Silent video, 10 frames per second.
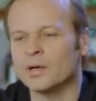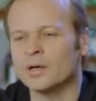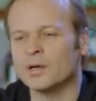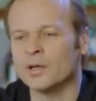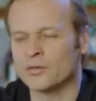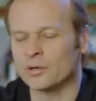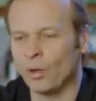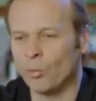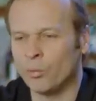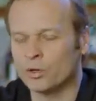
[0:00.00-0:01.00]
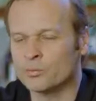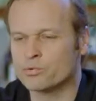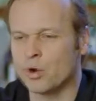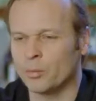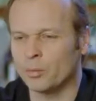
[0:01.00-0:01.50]
Uh, another low point
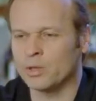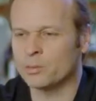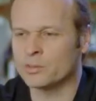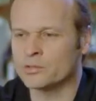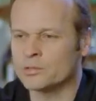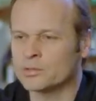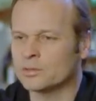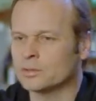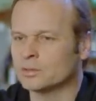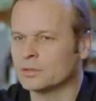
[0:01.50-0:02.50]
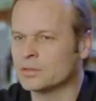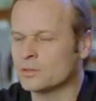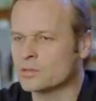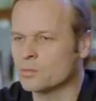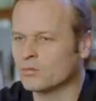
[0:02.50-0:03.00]
probably was, you know, it
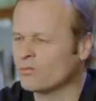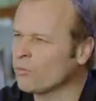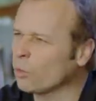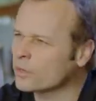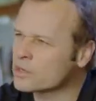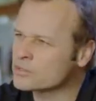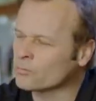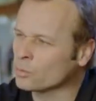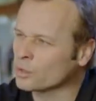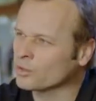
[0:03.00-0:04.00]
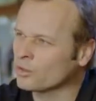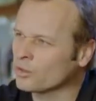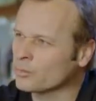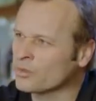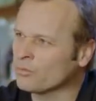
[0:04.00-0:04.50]
took us, what, four years of working
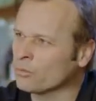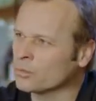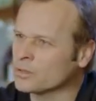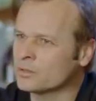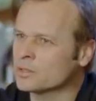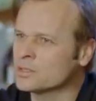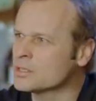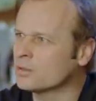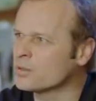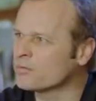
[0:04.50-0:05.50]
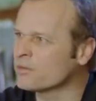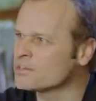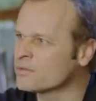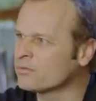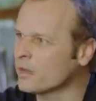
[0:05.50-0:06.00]
on it before you can tell your
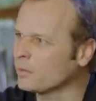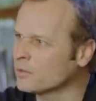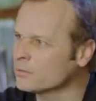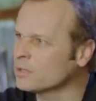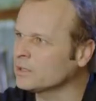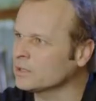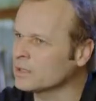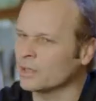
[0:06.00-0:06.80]
friends and family, really.